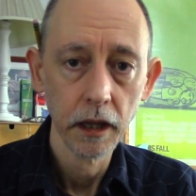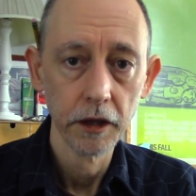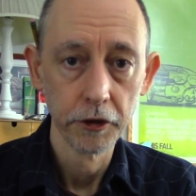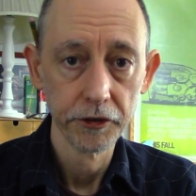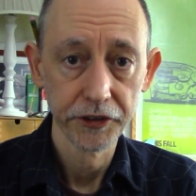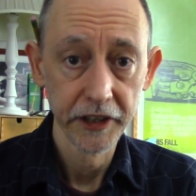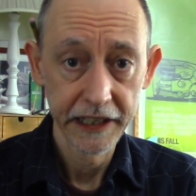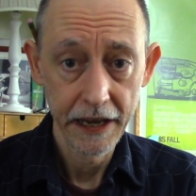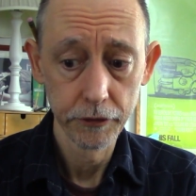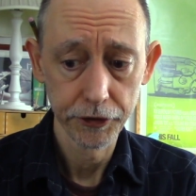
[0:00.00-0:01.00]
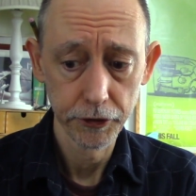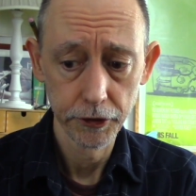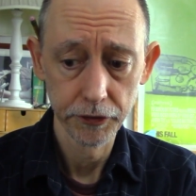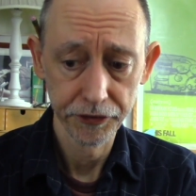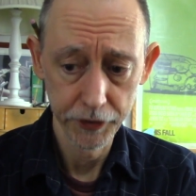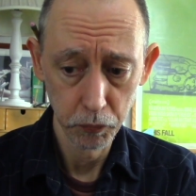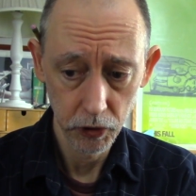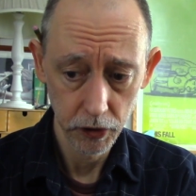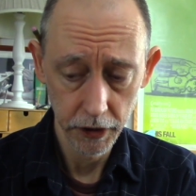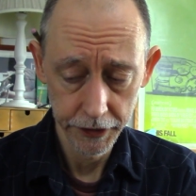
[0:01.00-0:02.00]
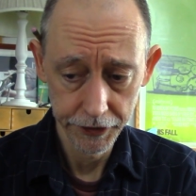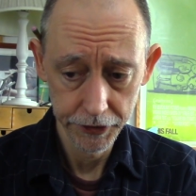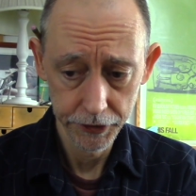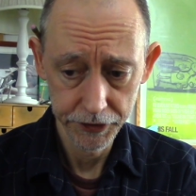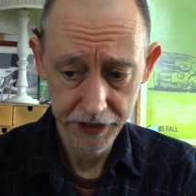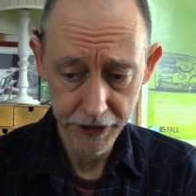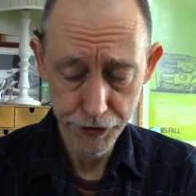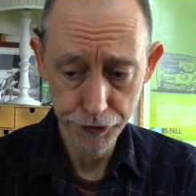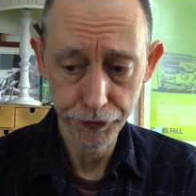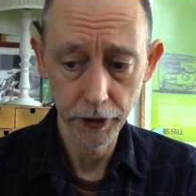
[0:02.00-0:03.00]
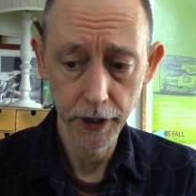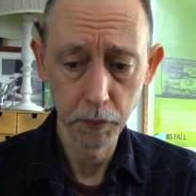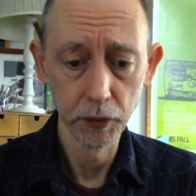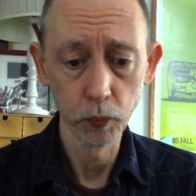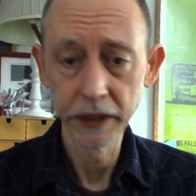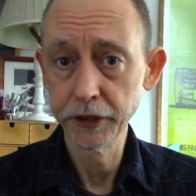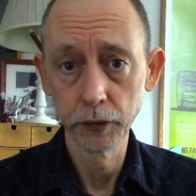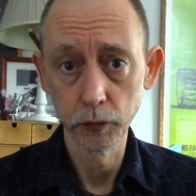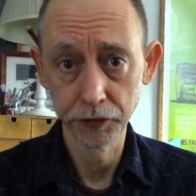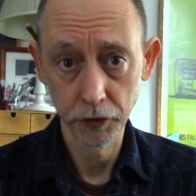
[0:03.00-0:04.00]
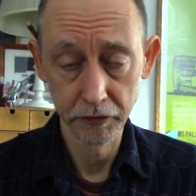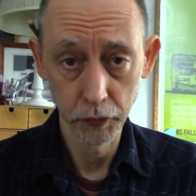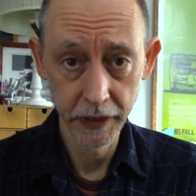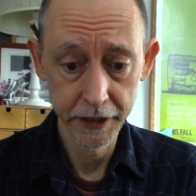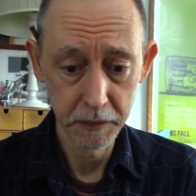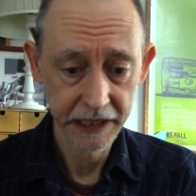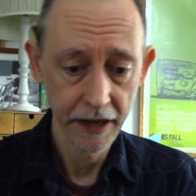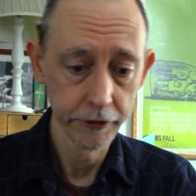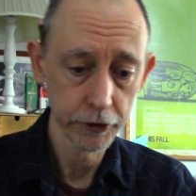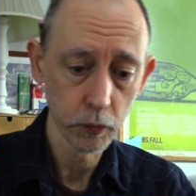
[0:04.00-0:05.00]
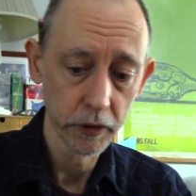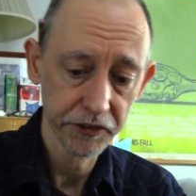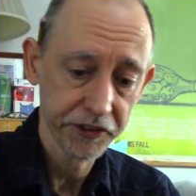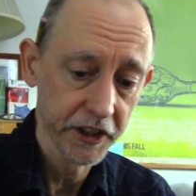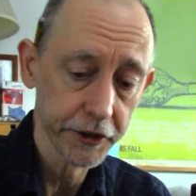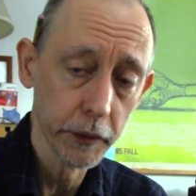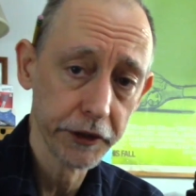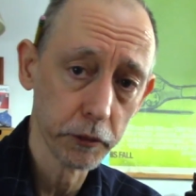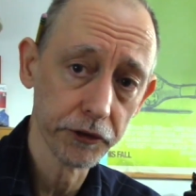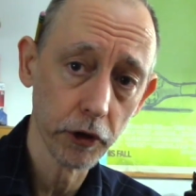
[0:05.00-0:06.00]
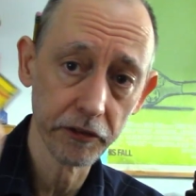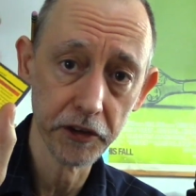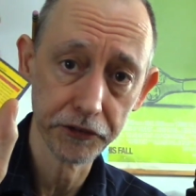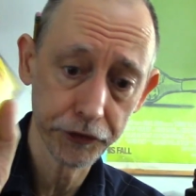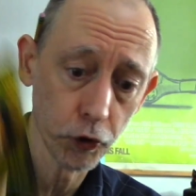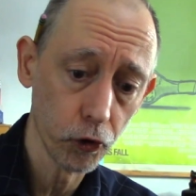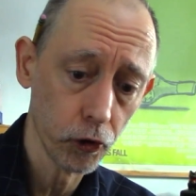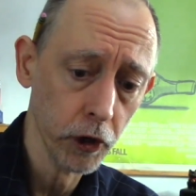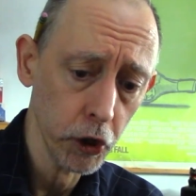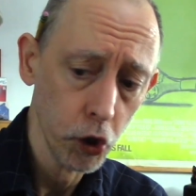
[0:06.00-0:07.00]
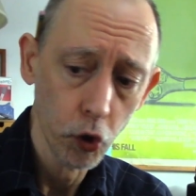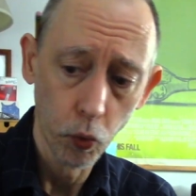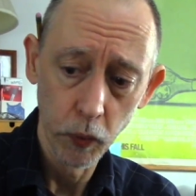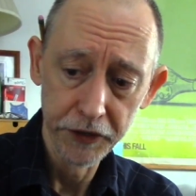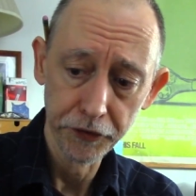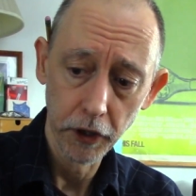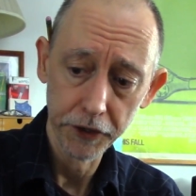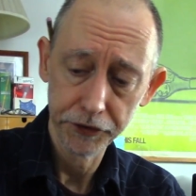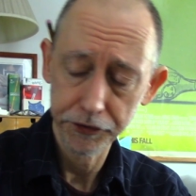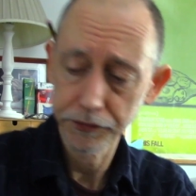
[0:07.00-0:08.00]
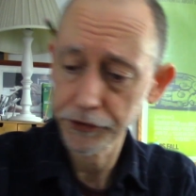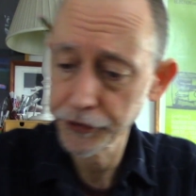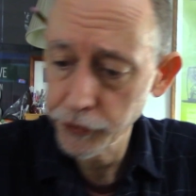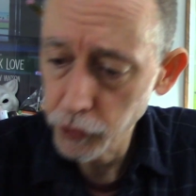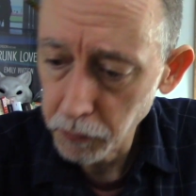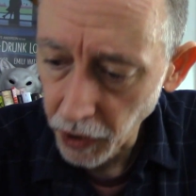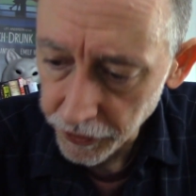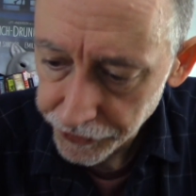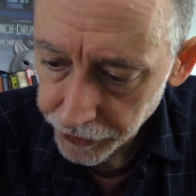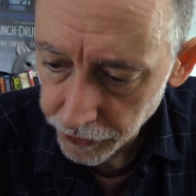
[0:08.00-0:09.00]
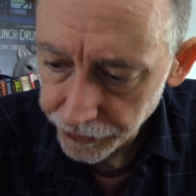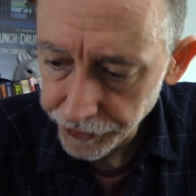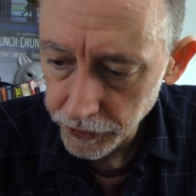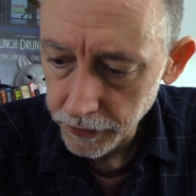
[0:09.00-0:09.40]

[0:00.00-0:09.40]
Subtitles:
There's an encounter symbol on the danger draw, but we don't resolve a random encounter. We're instead going to resolve this toll. We draw 2 monsters.